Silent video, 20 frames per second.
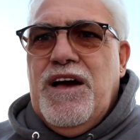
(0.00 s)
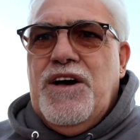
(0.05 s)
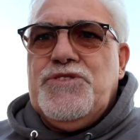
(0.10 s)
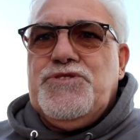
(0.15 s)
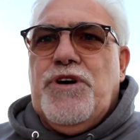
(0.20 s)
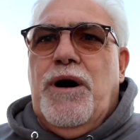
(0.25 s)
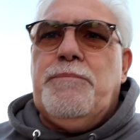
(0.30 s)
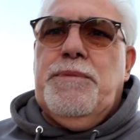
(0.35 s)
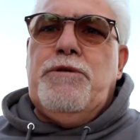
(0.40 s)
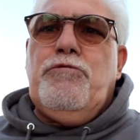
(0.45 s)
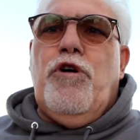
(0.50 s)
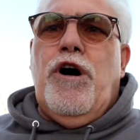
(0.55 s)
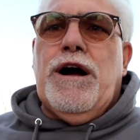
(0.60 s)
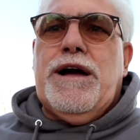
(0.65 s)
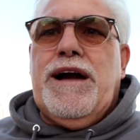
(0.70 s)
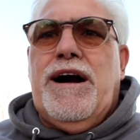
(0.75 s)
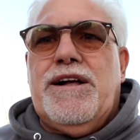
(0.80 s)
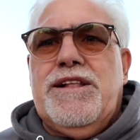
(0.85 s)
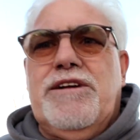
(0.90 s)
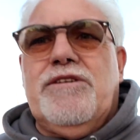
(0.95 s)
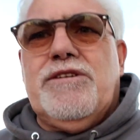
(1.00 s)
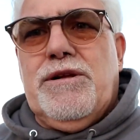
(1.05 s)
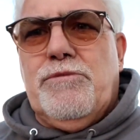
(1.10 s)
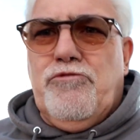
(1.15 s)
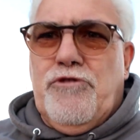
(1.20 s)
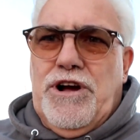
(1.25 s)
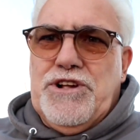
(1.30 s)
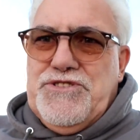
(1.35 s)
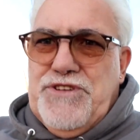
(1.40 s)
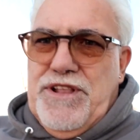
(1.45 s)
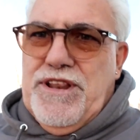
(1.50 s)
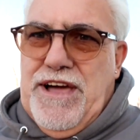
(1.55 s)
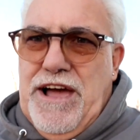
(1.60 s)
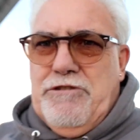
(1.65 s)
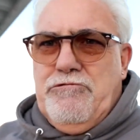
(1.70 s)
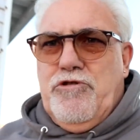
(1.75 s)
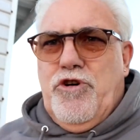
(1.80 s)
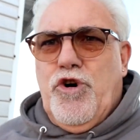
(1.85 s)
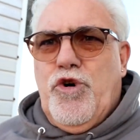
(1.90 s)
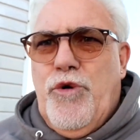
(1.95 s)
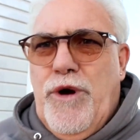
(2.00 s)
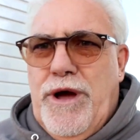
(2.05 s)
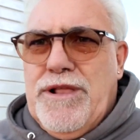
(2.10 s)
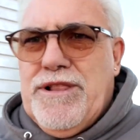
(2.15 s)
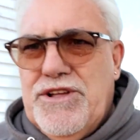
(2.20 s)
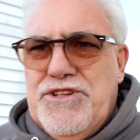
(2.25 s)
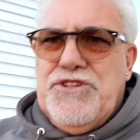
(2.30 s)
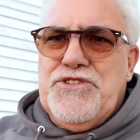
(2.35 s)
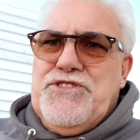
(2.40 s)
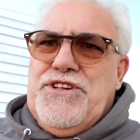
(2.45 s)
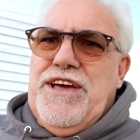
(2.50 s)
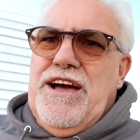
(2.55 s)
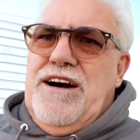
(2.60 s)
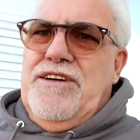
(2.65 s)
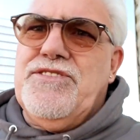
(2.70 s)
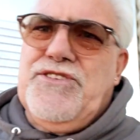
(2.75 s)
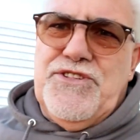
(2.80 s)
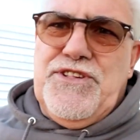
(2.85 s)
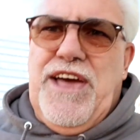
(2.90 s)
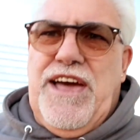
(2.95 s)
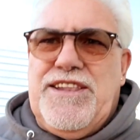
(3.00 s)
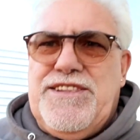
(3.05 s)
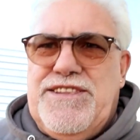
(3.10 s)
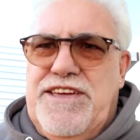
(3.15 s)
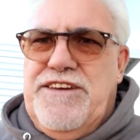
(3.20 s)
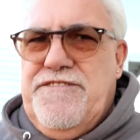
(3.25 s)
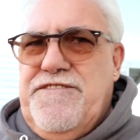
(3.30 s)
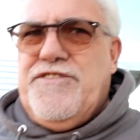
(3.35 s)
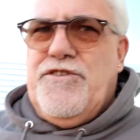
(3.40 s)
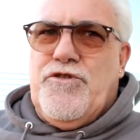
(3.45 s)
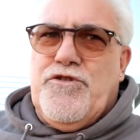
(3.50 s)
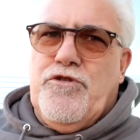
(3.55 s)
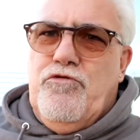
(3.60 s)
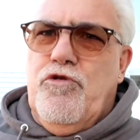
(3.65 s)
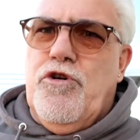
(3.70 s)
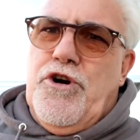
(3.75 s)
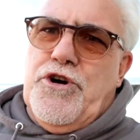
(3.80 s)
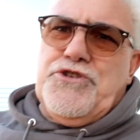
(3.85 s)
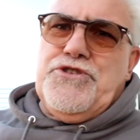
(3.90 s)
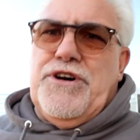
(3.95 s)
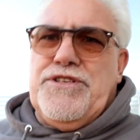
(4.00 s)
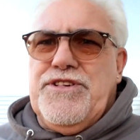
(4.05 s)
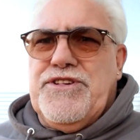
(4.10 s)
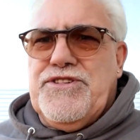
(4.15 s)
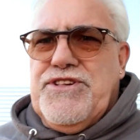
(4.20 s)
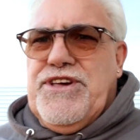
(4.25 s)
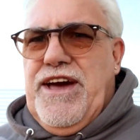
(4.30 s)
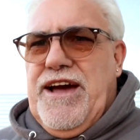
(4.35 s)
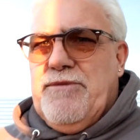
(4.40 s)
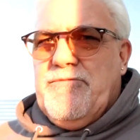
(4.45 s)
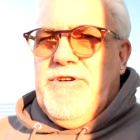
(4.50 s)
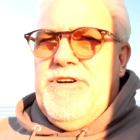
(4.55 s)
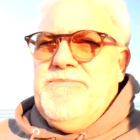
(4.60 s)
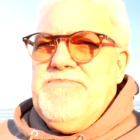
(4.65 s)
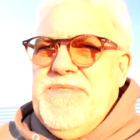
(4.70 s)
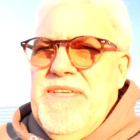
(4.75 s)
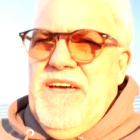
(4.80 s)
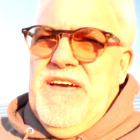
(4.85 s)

So I'm going to walk out here in the bright sunlight real quick. Let's just see how this ND filter works on this camera.